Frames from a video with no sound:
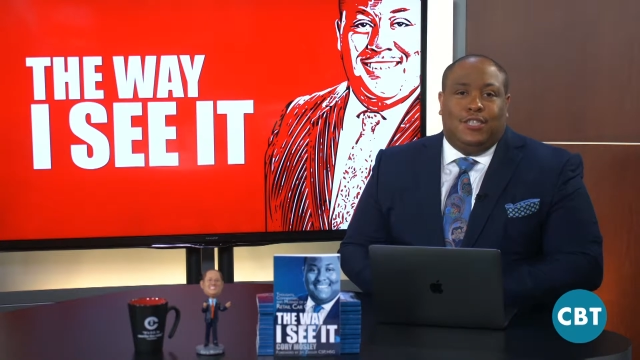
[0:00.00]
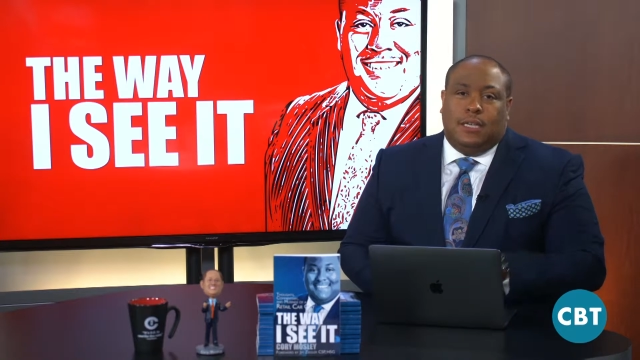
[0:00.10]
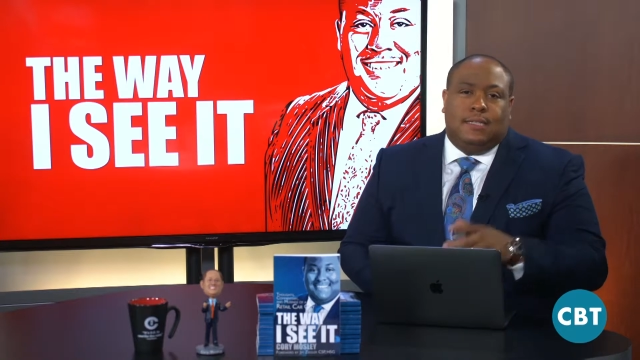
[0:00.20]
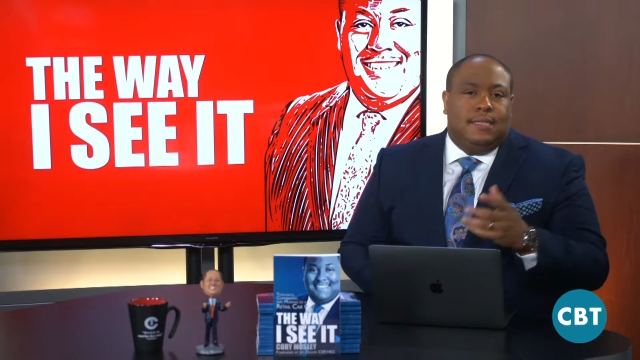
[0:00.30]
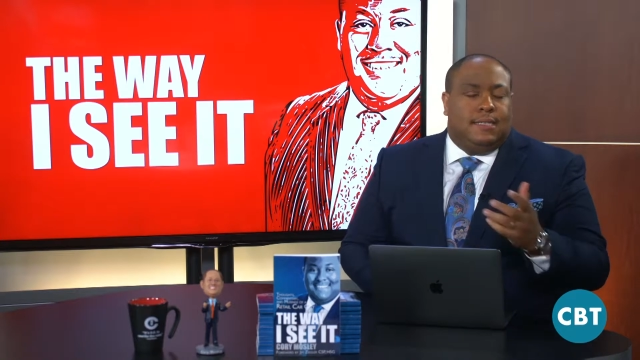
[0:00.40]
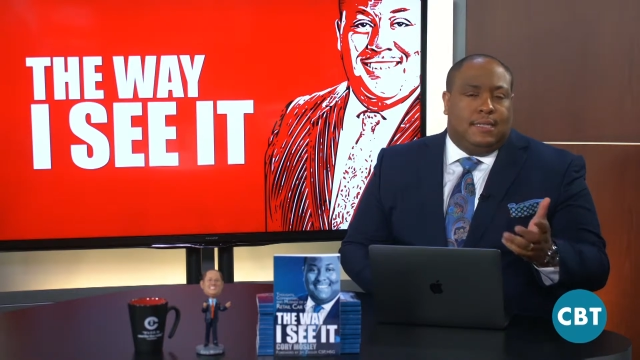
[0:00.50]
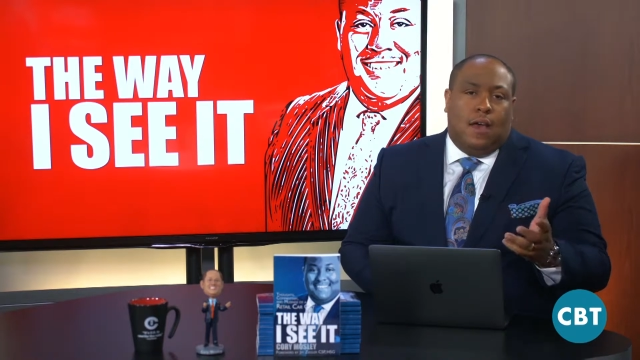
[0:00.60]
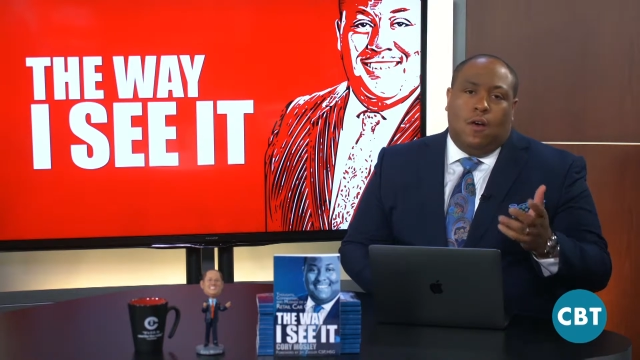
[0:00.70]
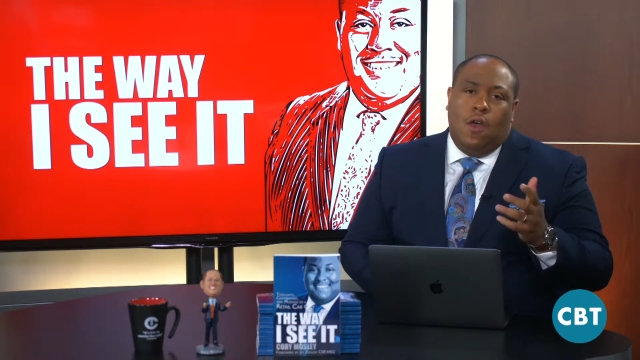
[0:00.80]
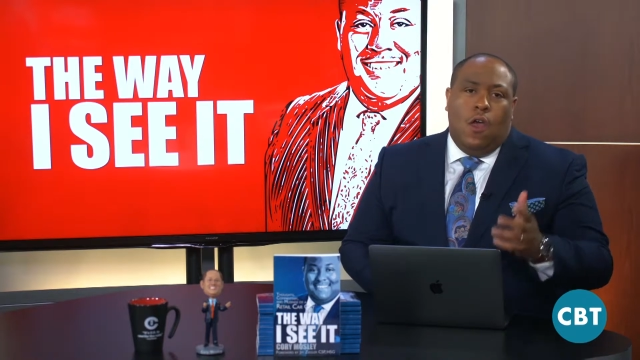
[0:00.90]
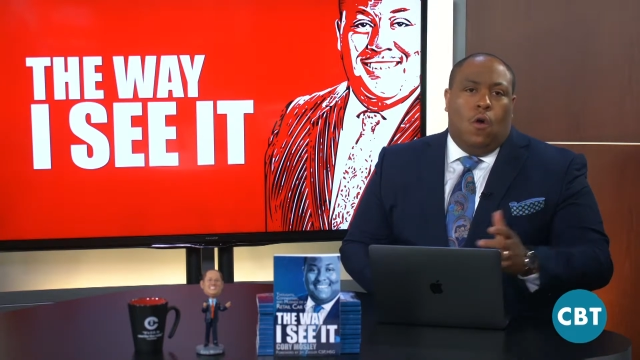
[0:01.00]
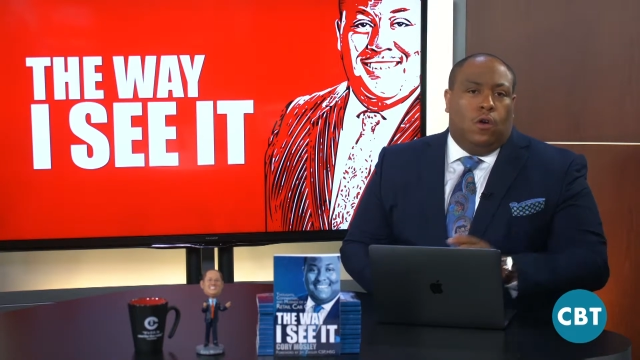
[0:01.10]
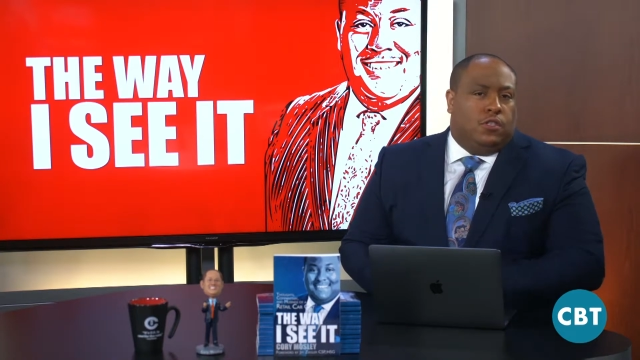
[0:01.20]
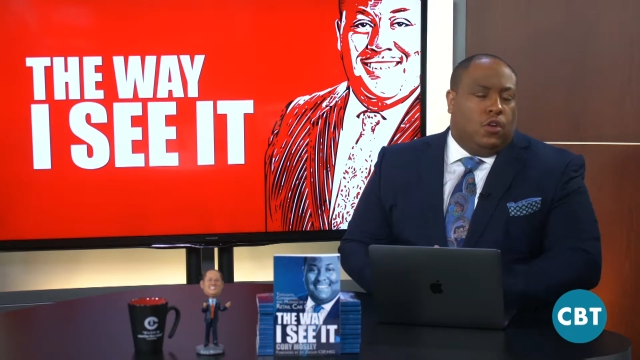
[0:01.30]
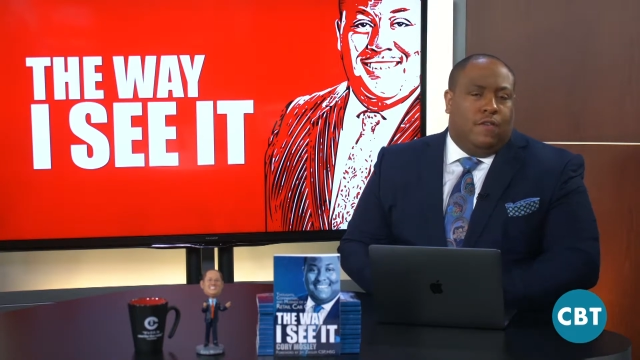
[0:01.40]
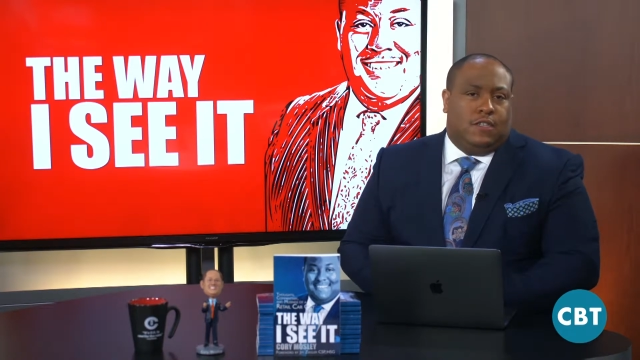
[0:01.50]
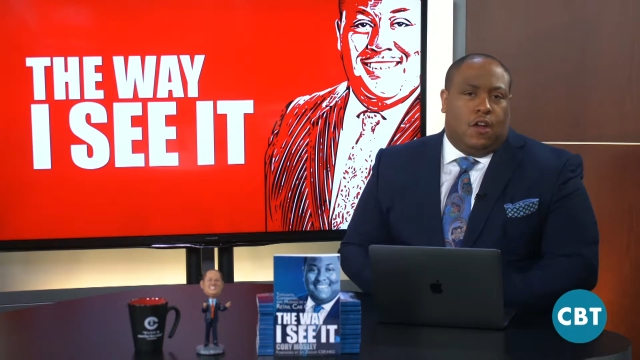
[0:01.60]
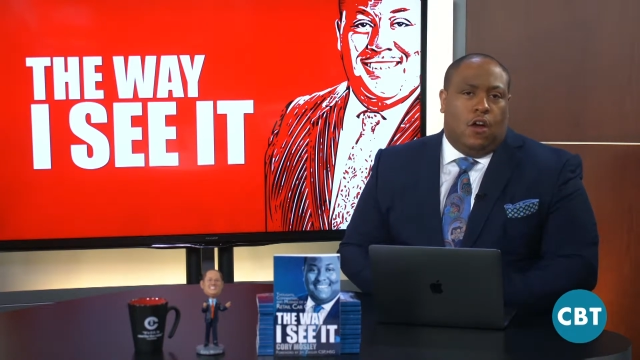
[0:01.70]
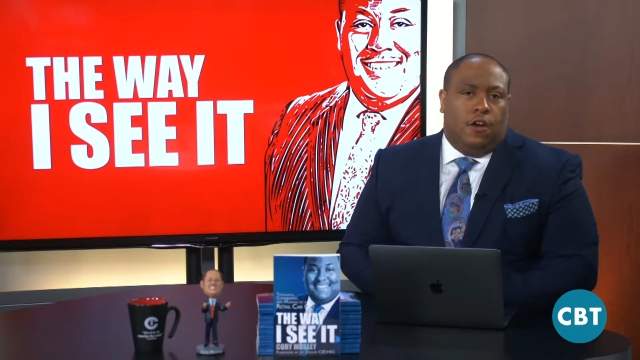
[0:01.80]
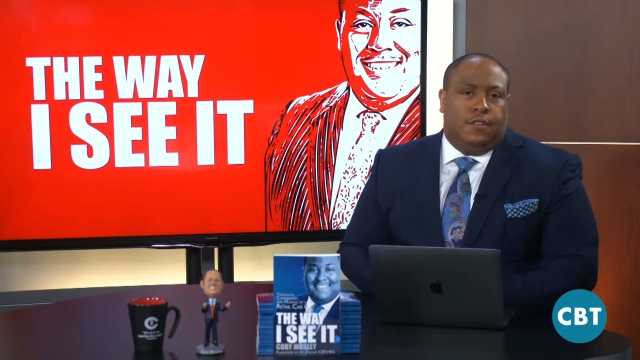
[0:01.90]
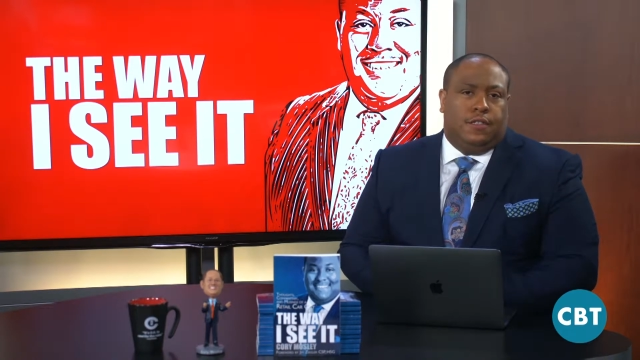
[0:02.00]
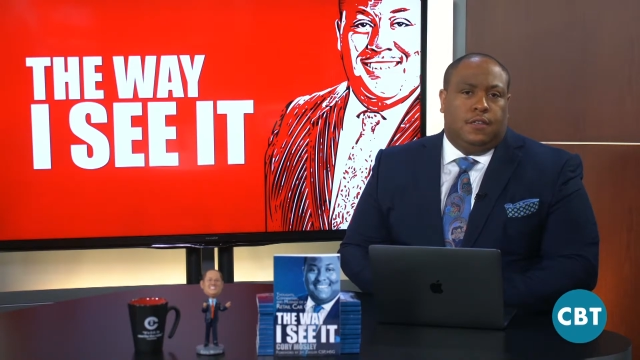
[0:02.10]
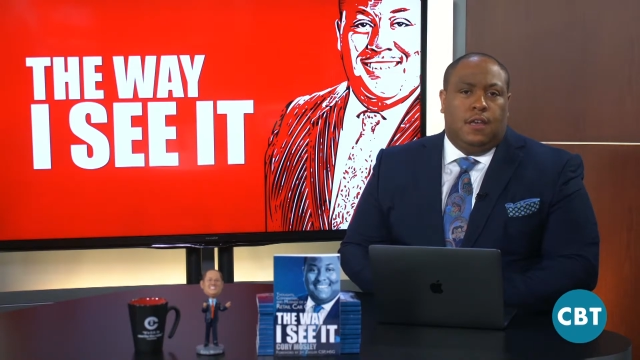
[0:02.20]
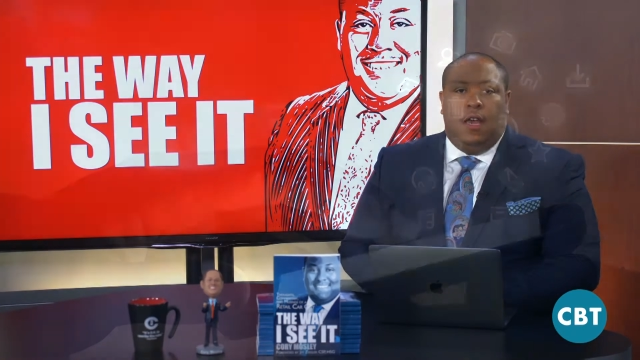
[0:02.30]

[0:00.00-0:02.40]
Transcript: just to sell or service cars.